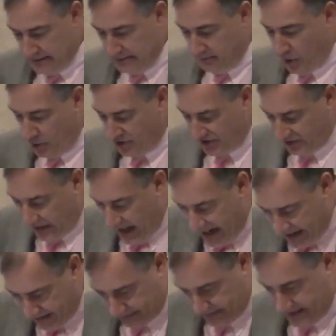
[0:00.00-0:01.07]
most
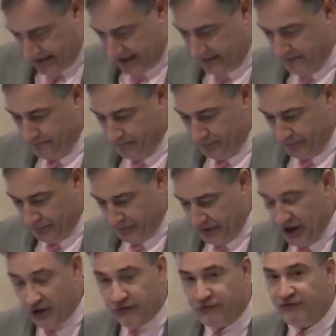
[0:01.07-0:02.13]
likely
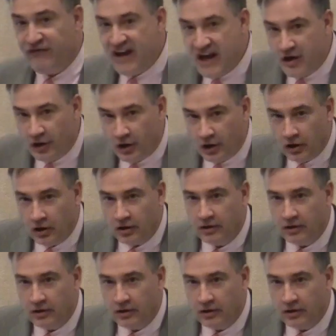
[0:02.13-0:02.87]
their fear